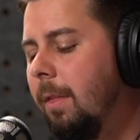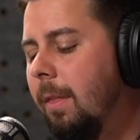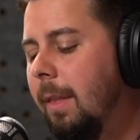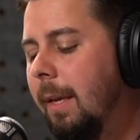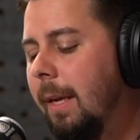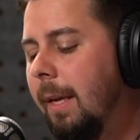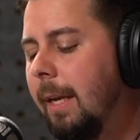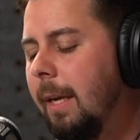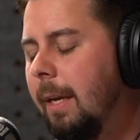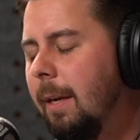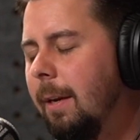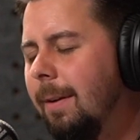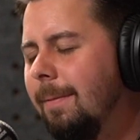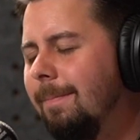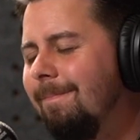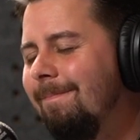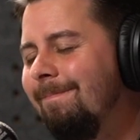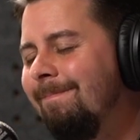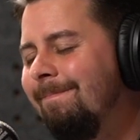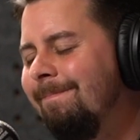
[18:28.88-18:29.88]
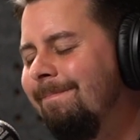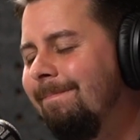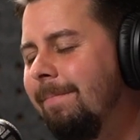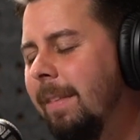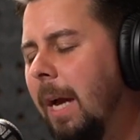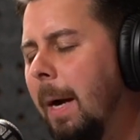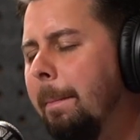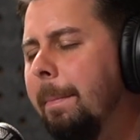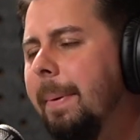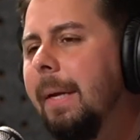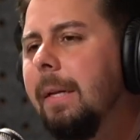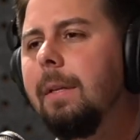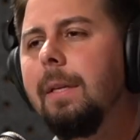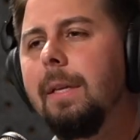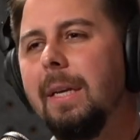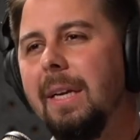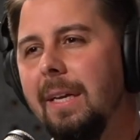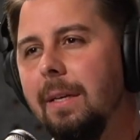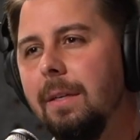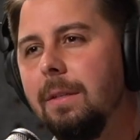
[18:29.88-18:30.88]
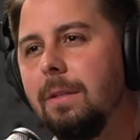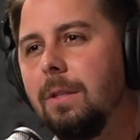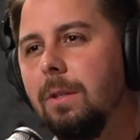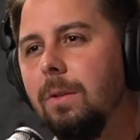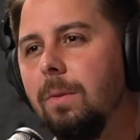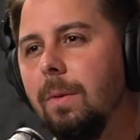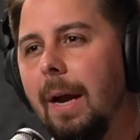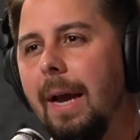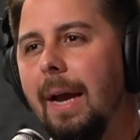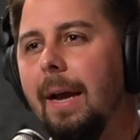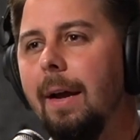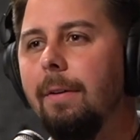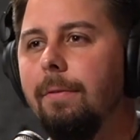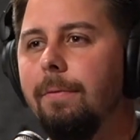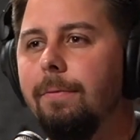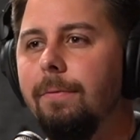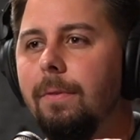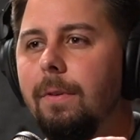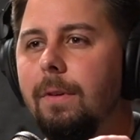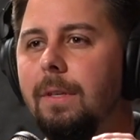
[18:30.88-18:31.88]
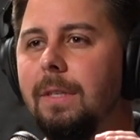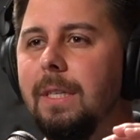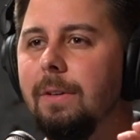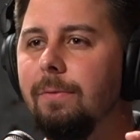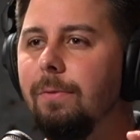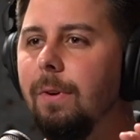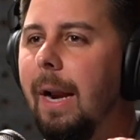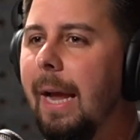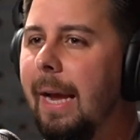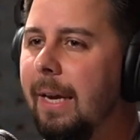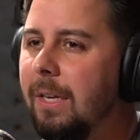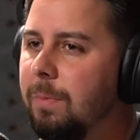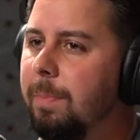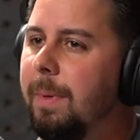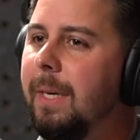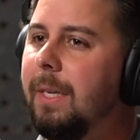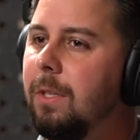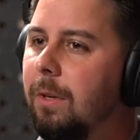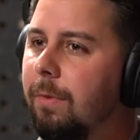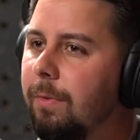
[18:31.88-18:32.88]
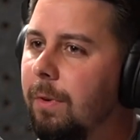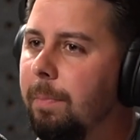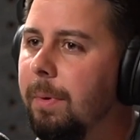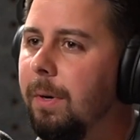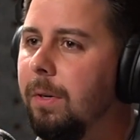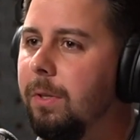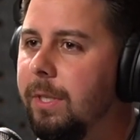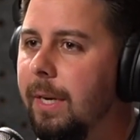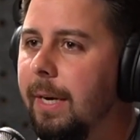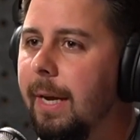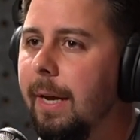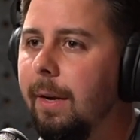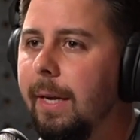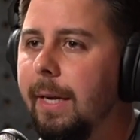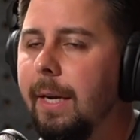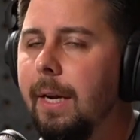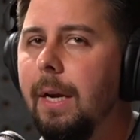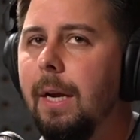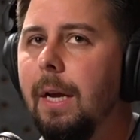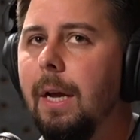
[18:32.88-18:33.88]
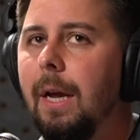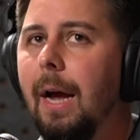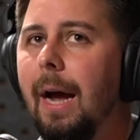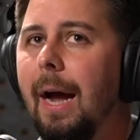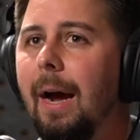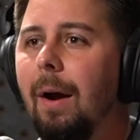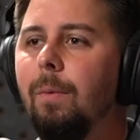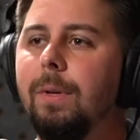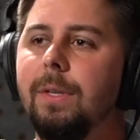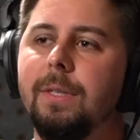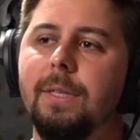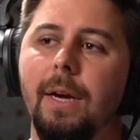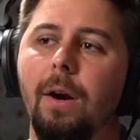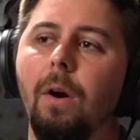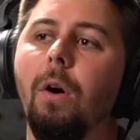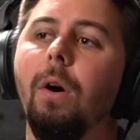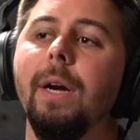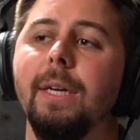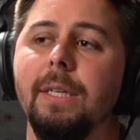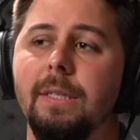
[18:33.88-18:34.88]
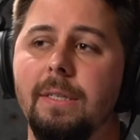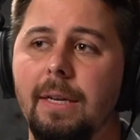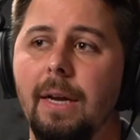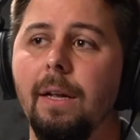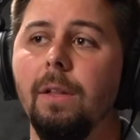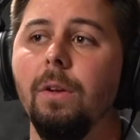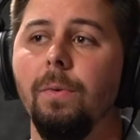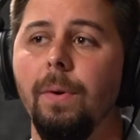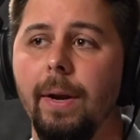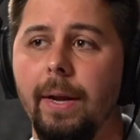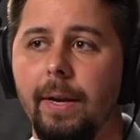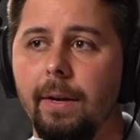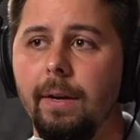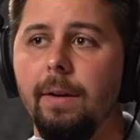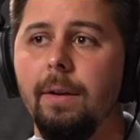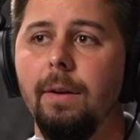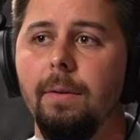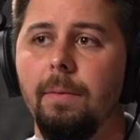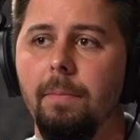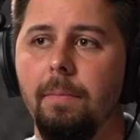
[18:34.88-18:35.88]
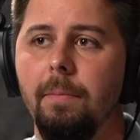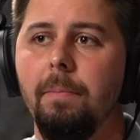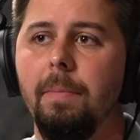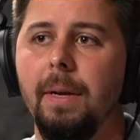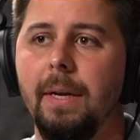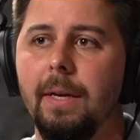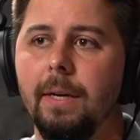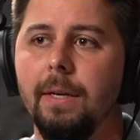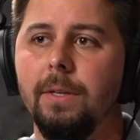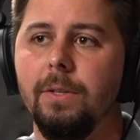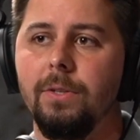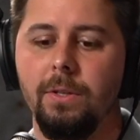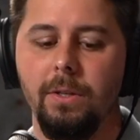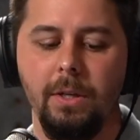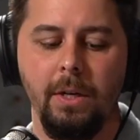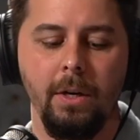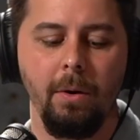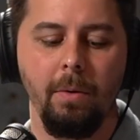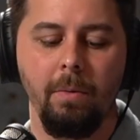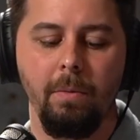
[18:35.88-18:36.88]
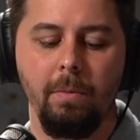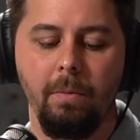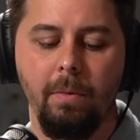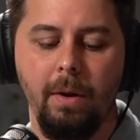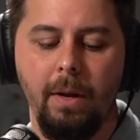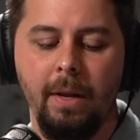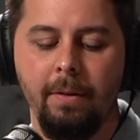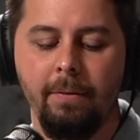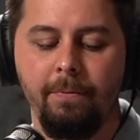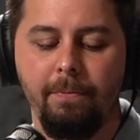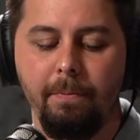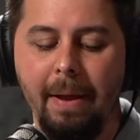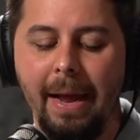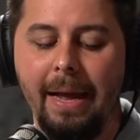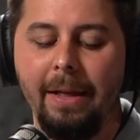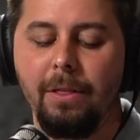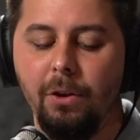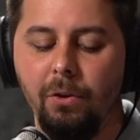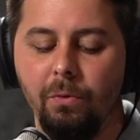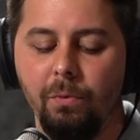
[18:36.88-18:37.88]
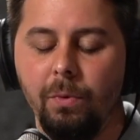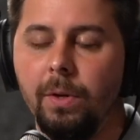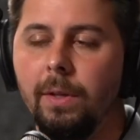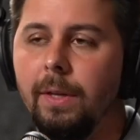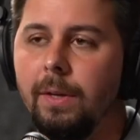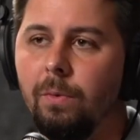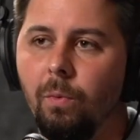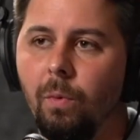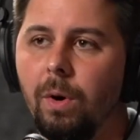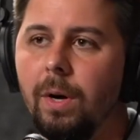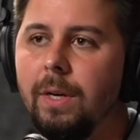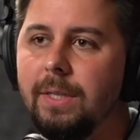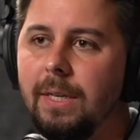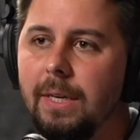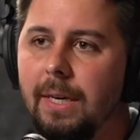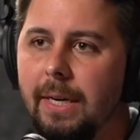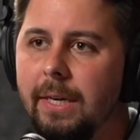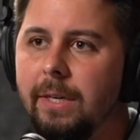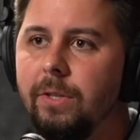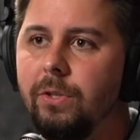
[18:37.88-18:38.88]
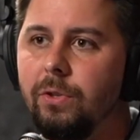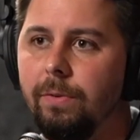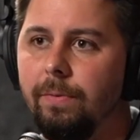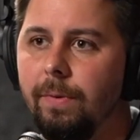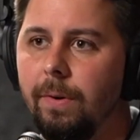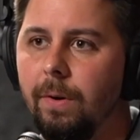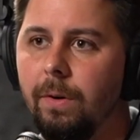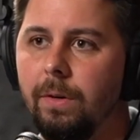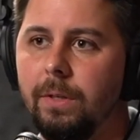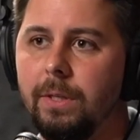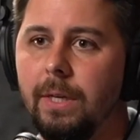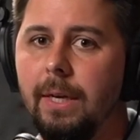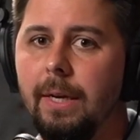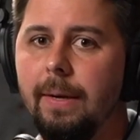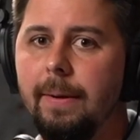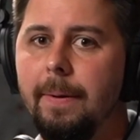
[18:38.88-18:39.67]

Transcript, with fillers: the ability to have different aspects of your personality, I would say, are accelerated. Yeah. Because, yeah. you know, if Matthew really was an introvert,